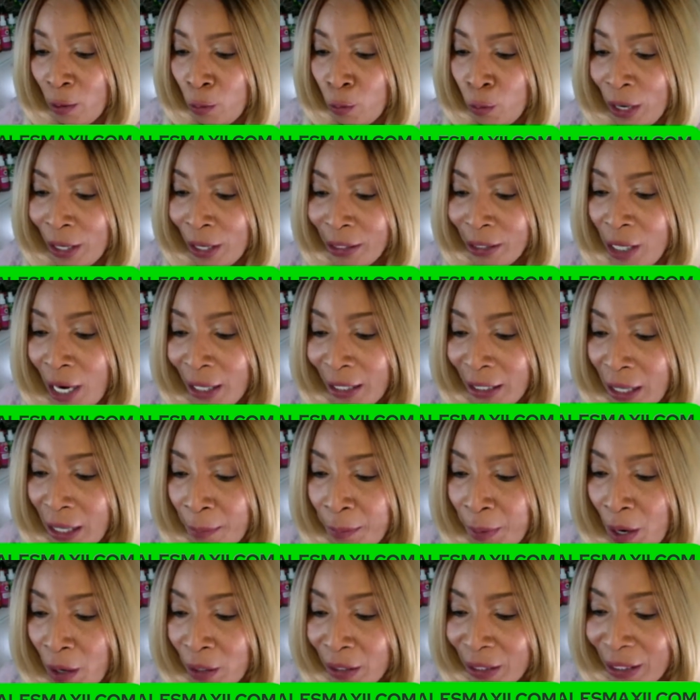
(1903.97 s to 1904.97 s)
We're talking
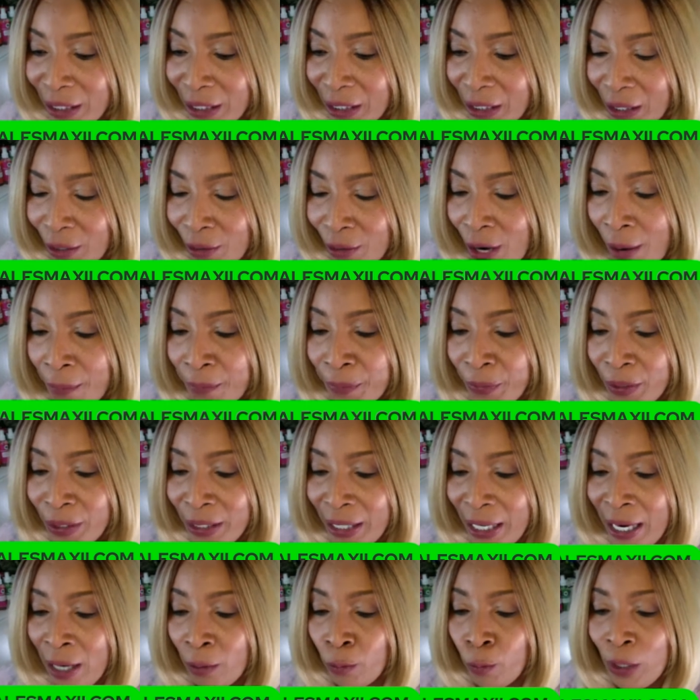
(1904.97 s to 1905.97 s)
about serum
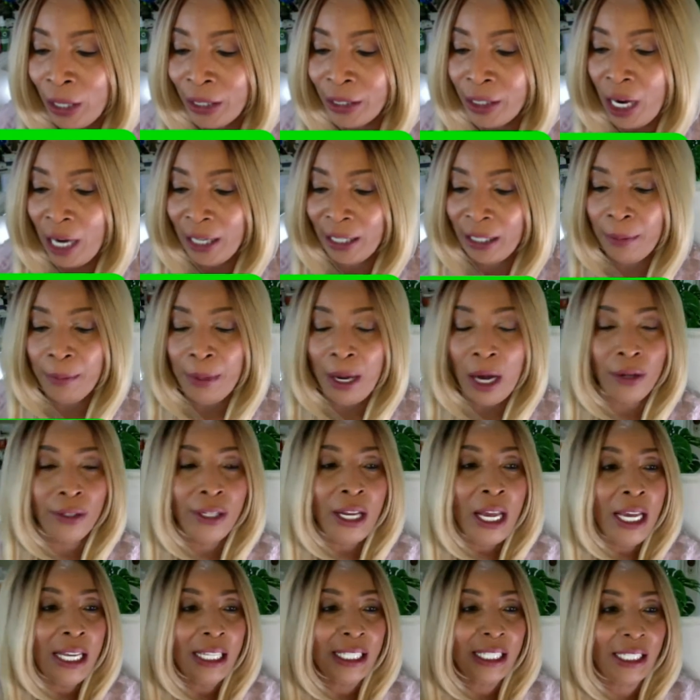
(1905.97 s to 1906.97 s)
today, and we're talking about
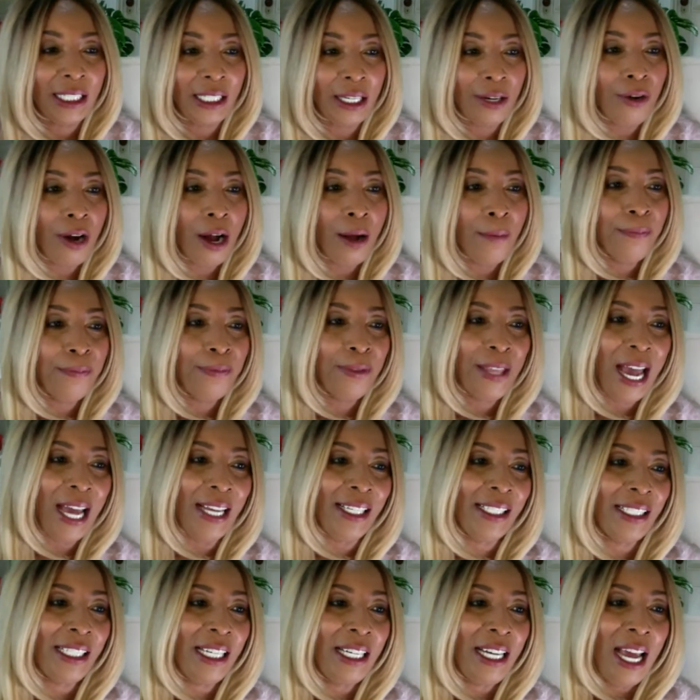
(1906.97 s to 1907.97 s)
serum
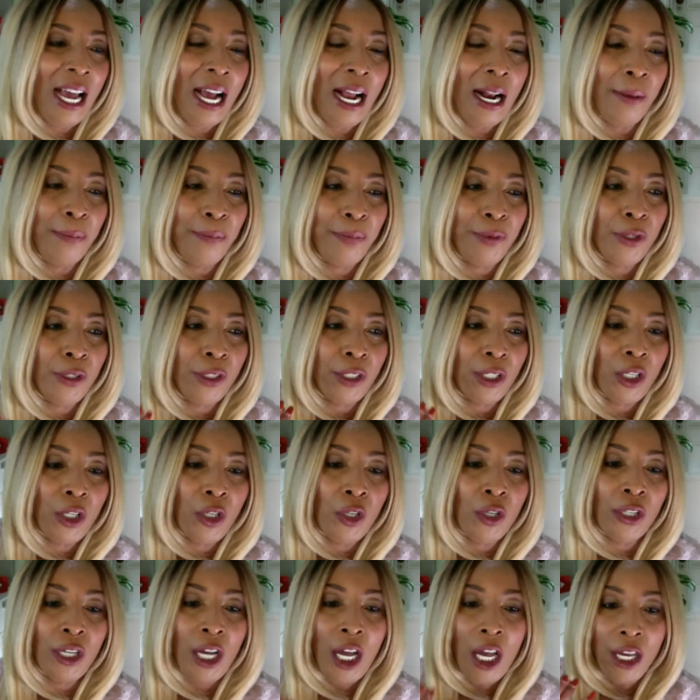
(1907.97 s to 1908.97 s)
that can help you to
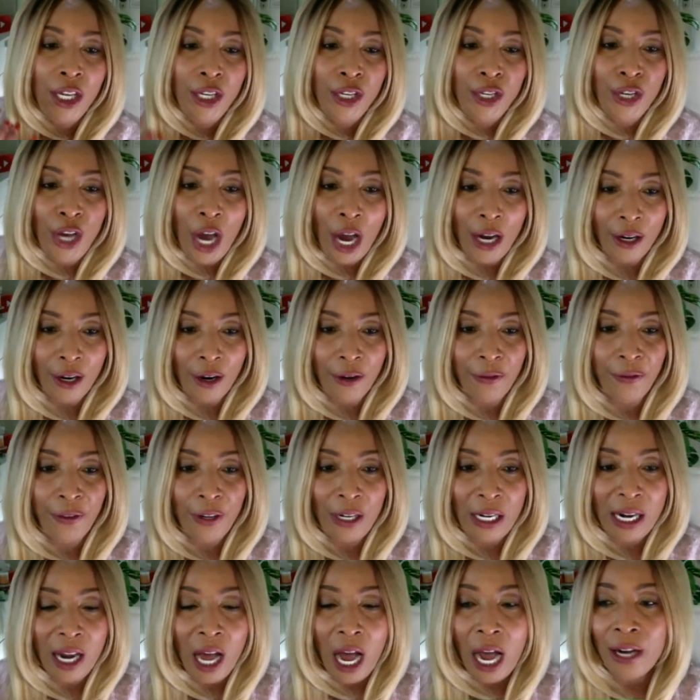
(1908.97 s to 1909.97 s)
look younger
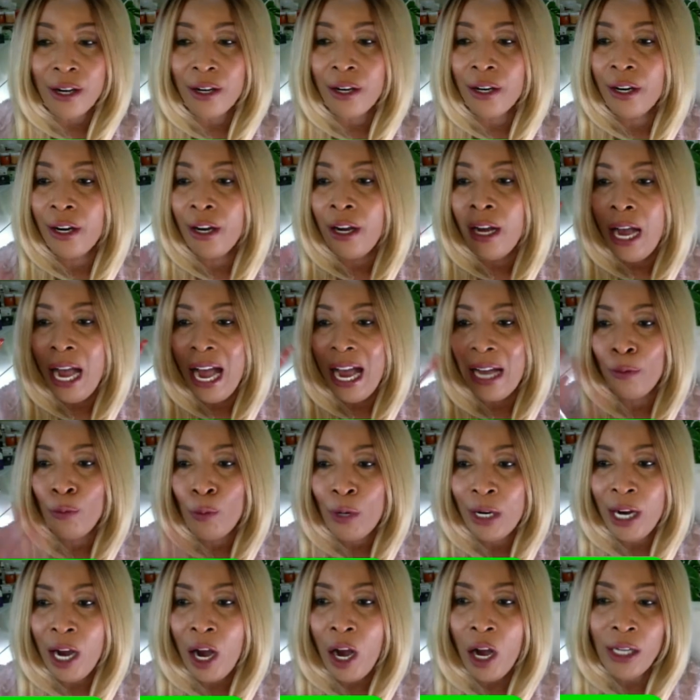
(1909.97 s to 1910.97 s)
for longer. And
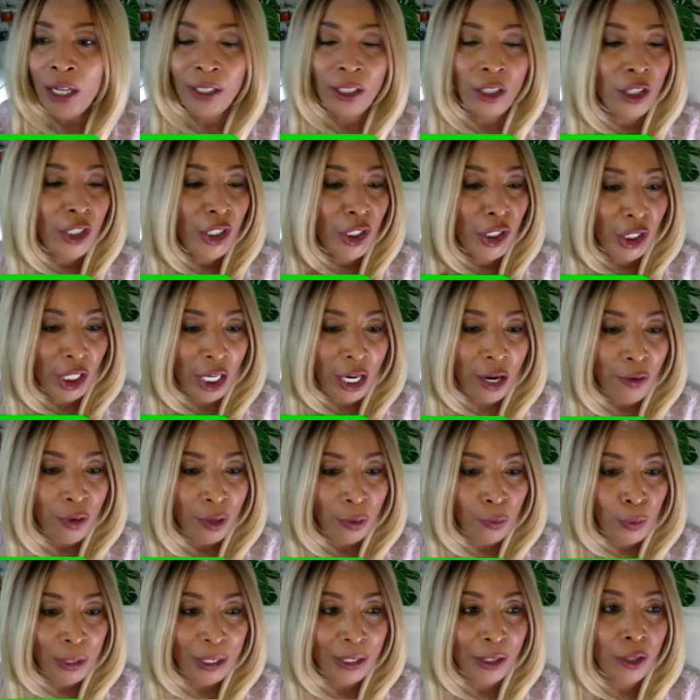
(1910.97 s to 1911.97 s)
we're also
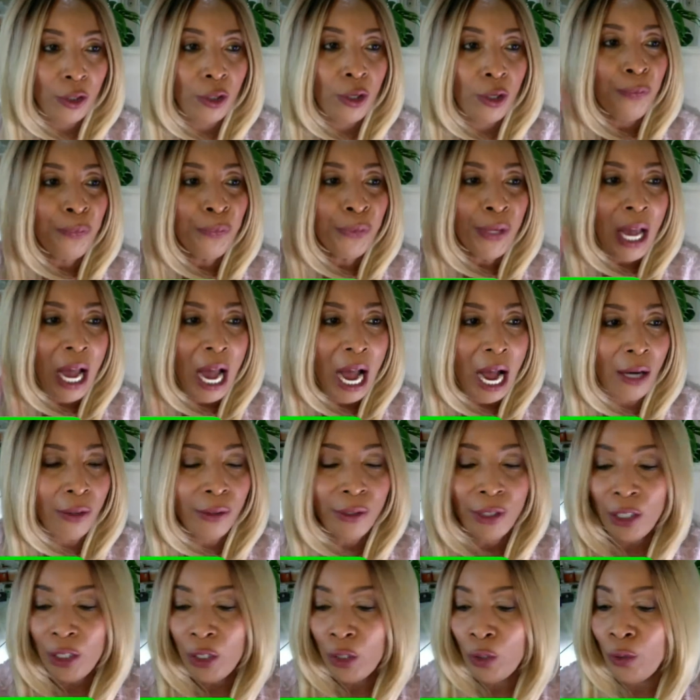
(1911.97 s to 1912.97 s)
sharing with you how
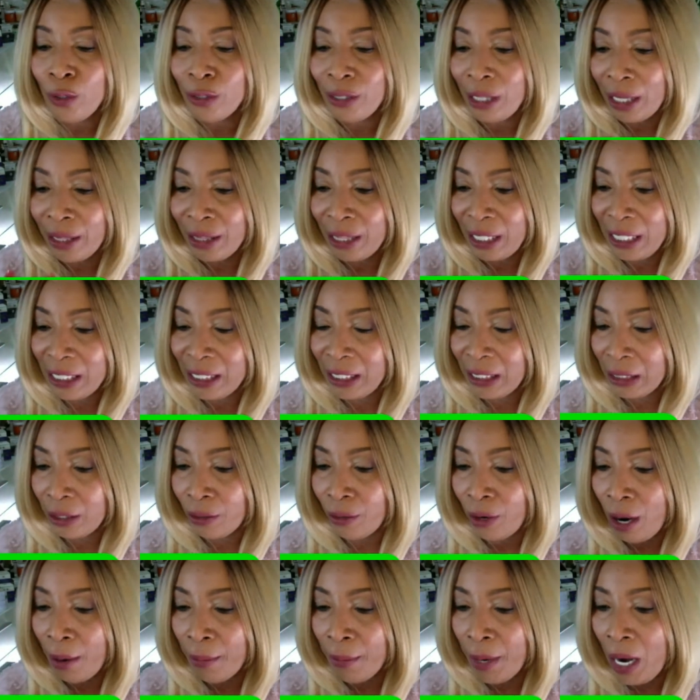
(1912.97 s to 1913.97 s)
to use this
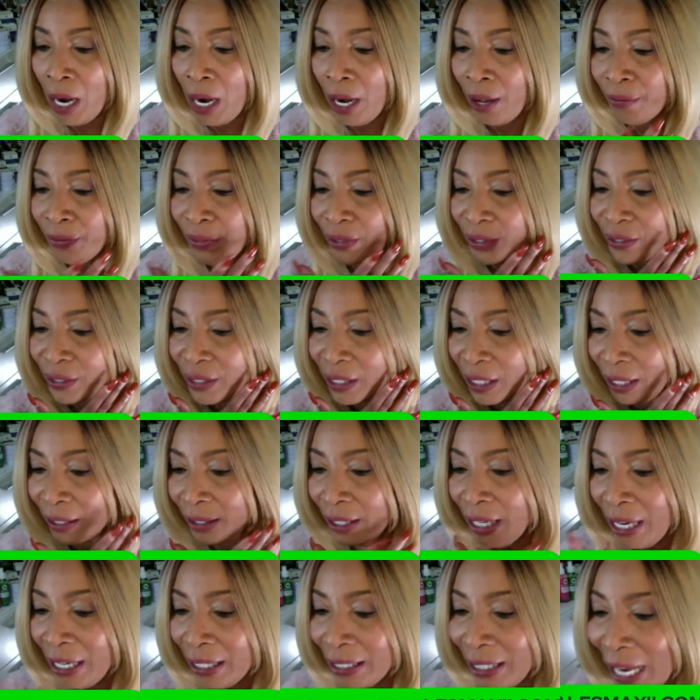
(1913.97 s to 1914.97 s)
serum on the skin.
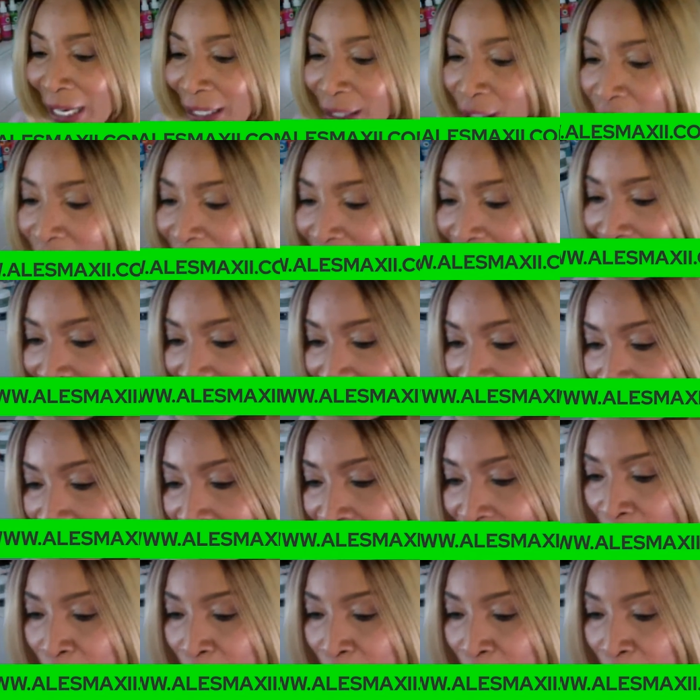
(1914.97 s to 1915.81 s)
Thank you, Titi.